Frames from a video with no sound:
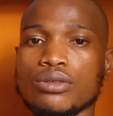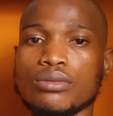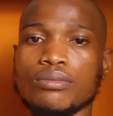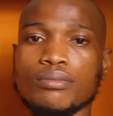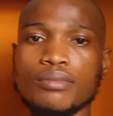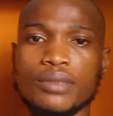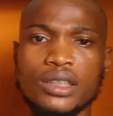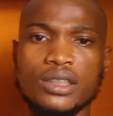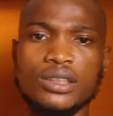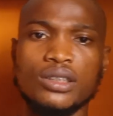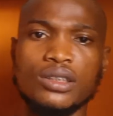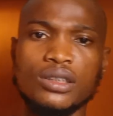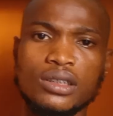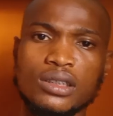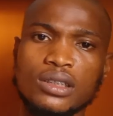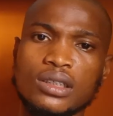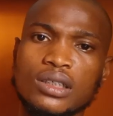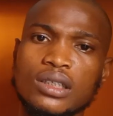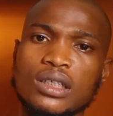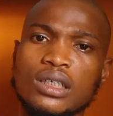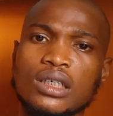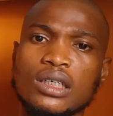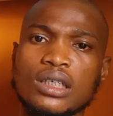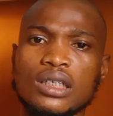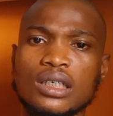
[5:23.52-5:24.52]
battery,
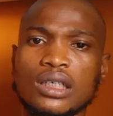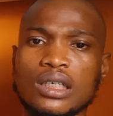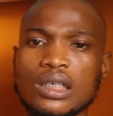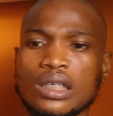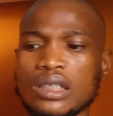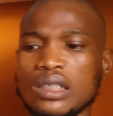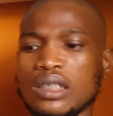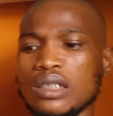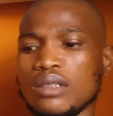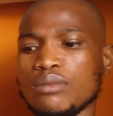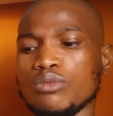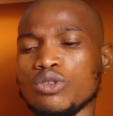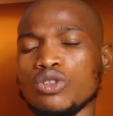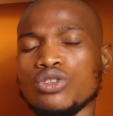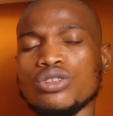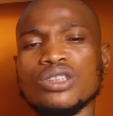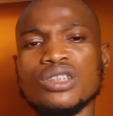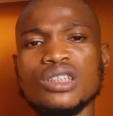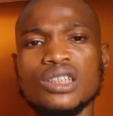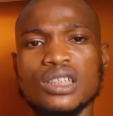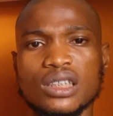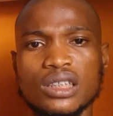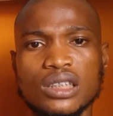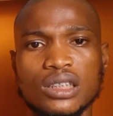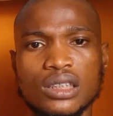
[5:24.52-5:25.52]
and I'm using a
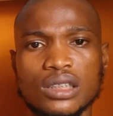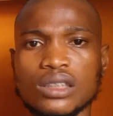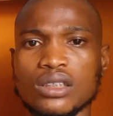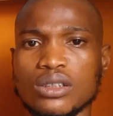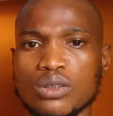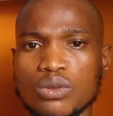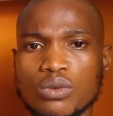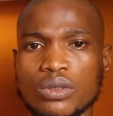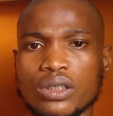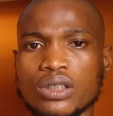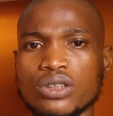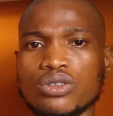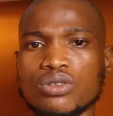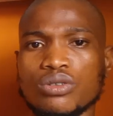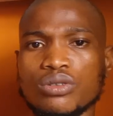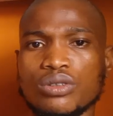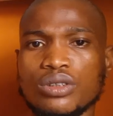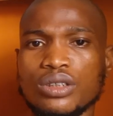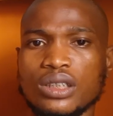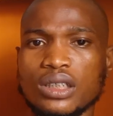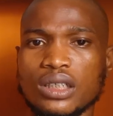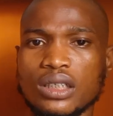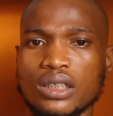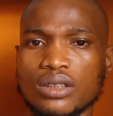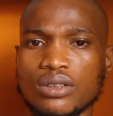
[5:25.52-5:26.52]
60-watt
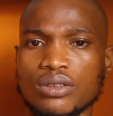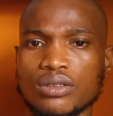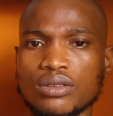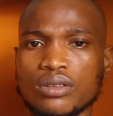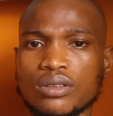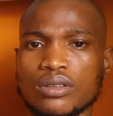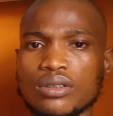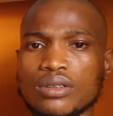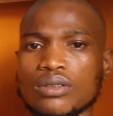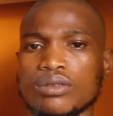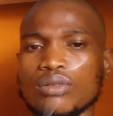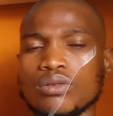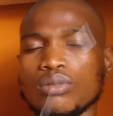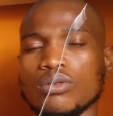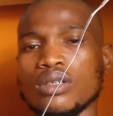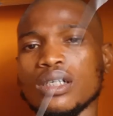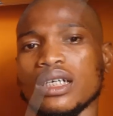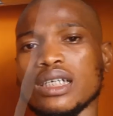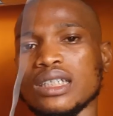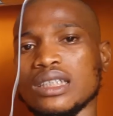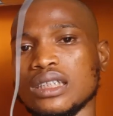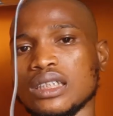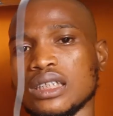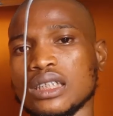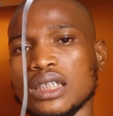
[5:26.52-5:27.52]
soldering iron. Look at
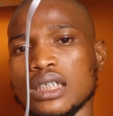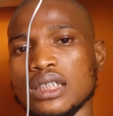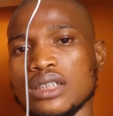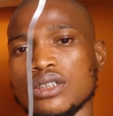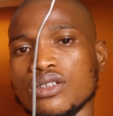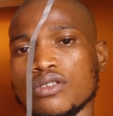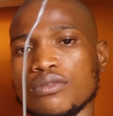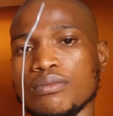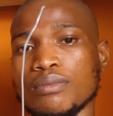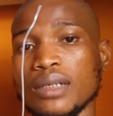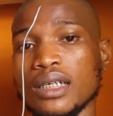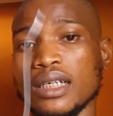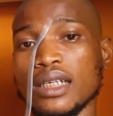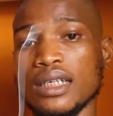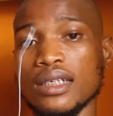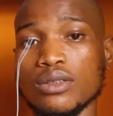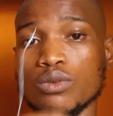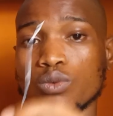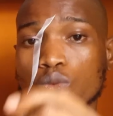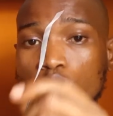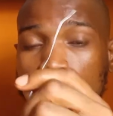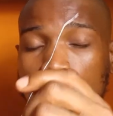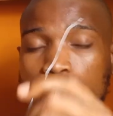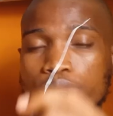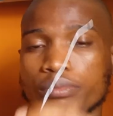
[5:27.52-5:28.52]
the size of my lead,
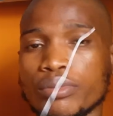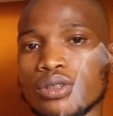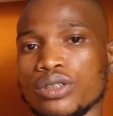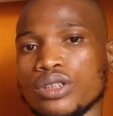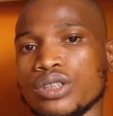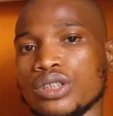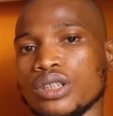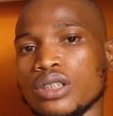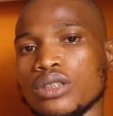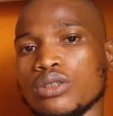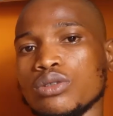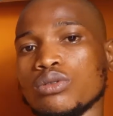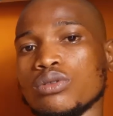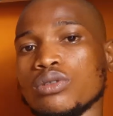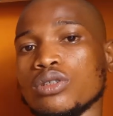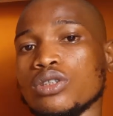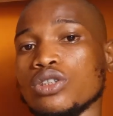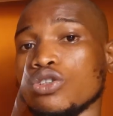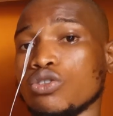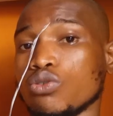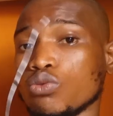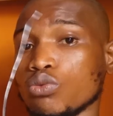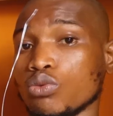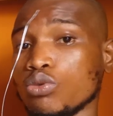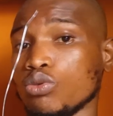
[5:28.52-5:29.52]
1.0.
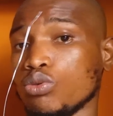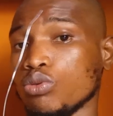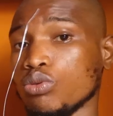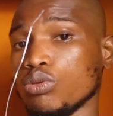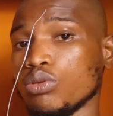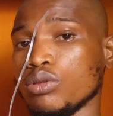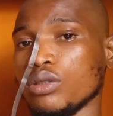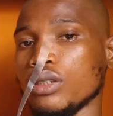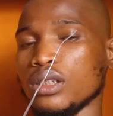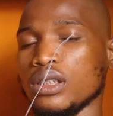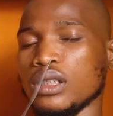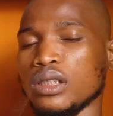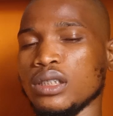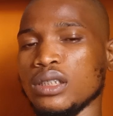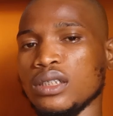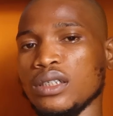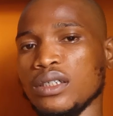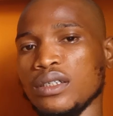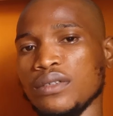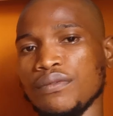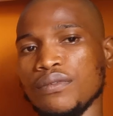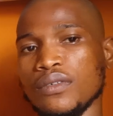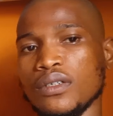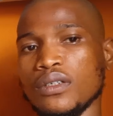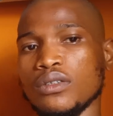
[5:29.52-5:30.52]
It will do a
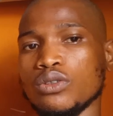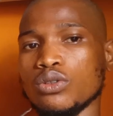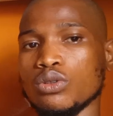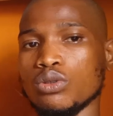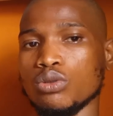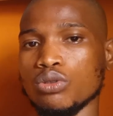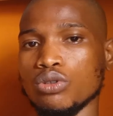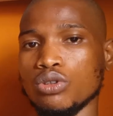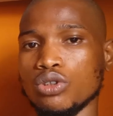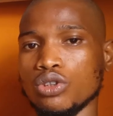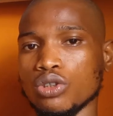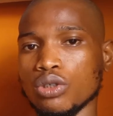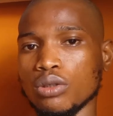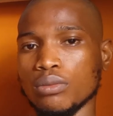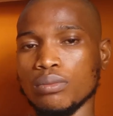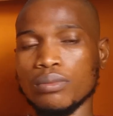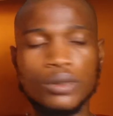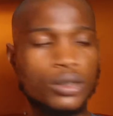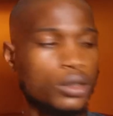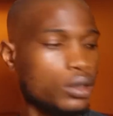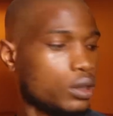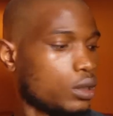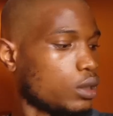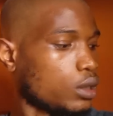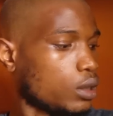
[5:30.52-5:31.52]
very good job.
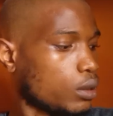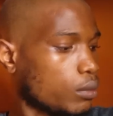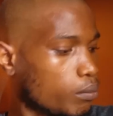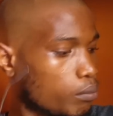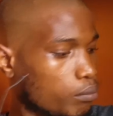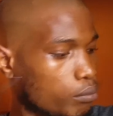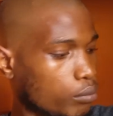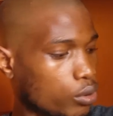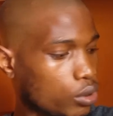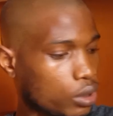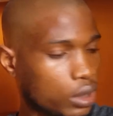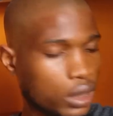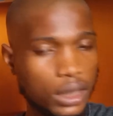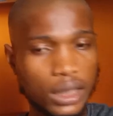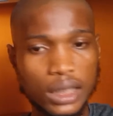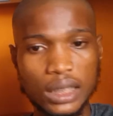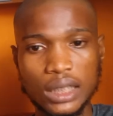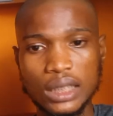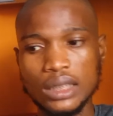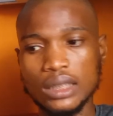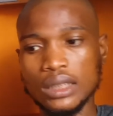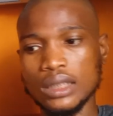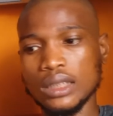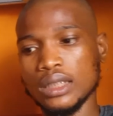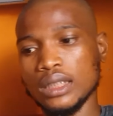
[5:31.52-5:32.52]
But
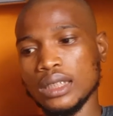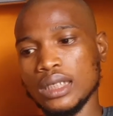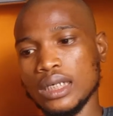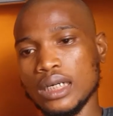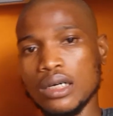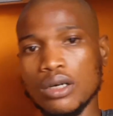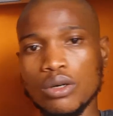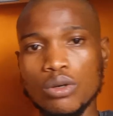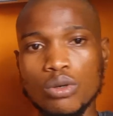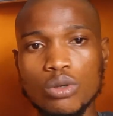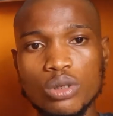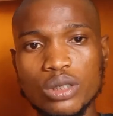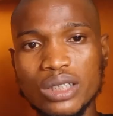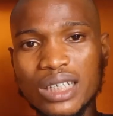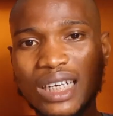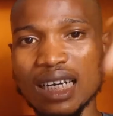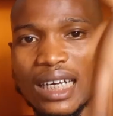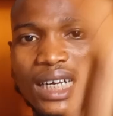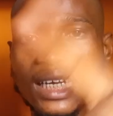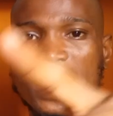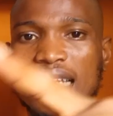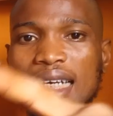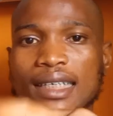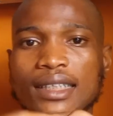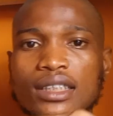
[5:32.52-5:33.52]
then there are other
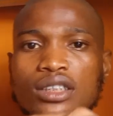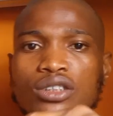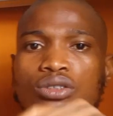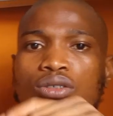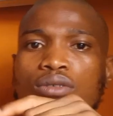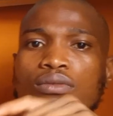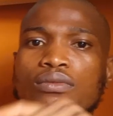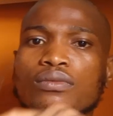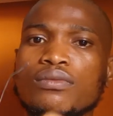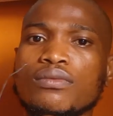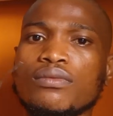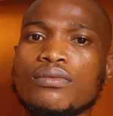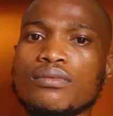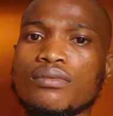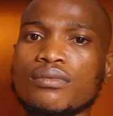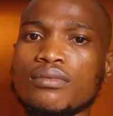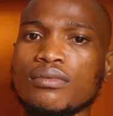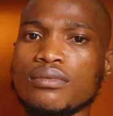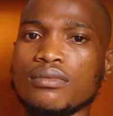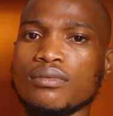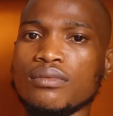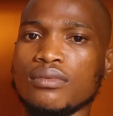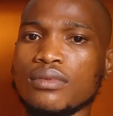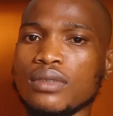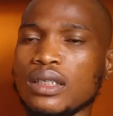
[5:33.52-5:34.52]
kinds of
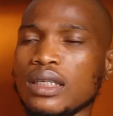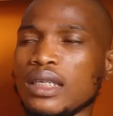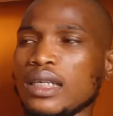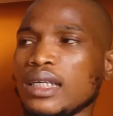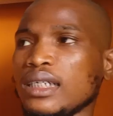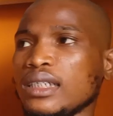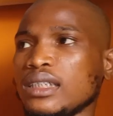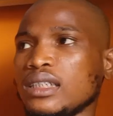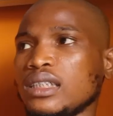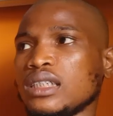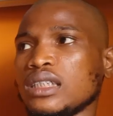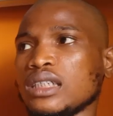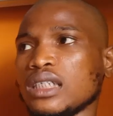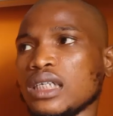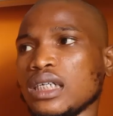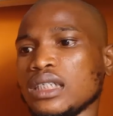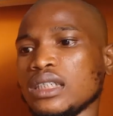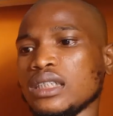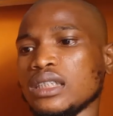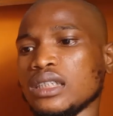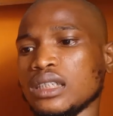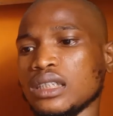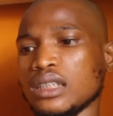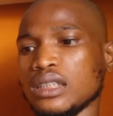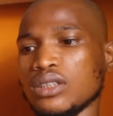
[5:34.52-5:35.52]
lead
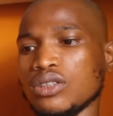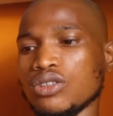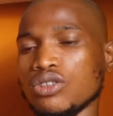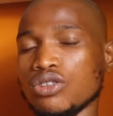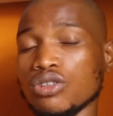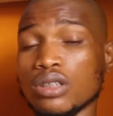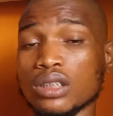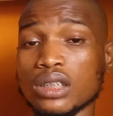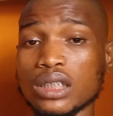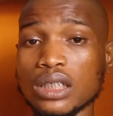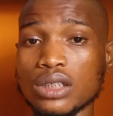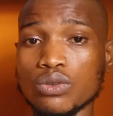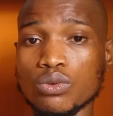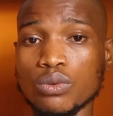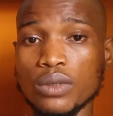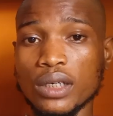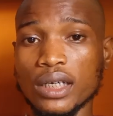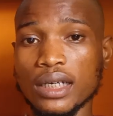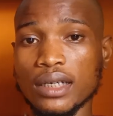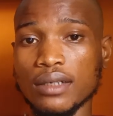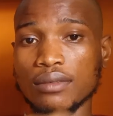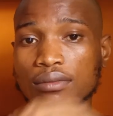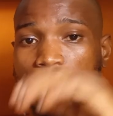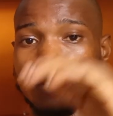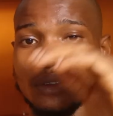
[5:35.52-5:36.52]
size, just as we
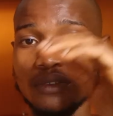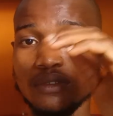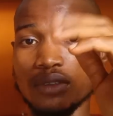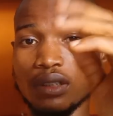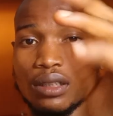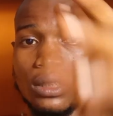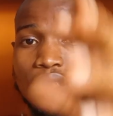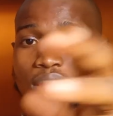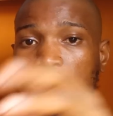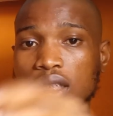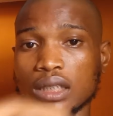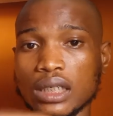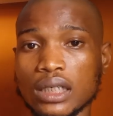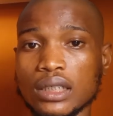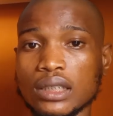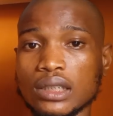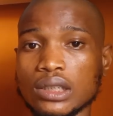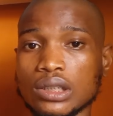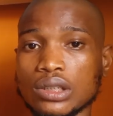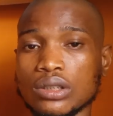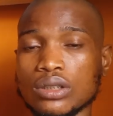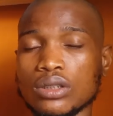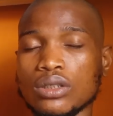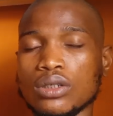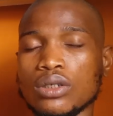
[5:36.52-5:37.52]
have different size
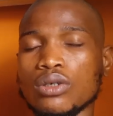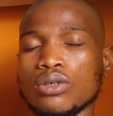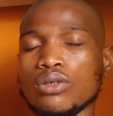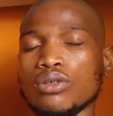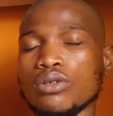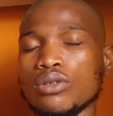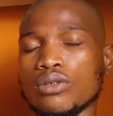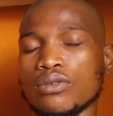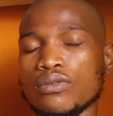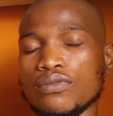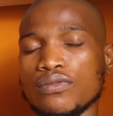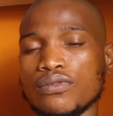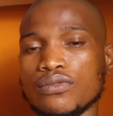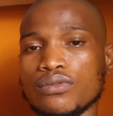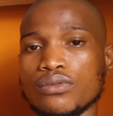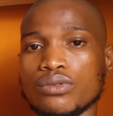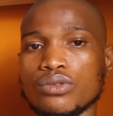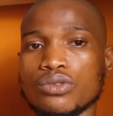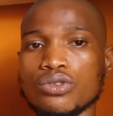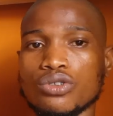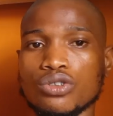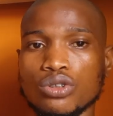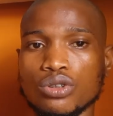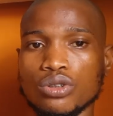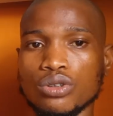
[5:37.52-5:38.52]
of
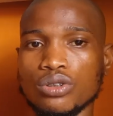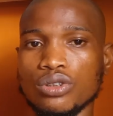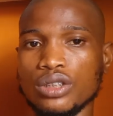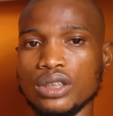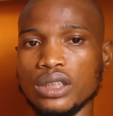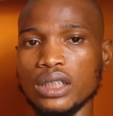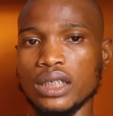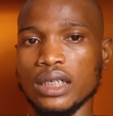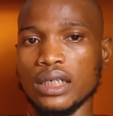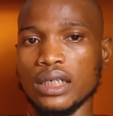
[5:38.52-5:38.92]
soldering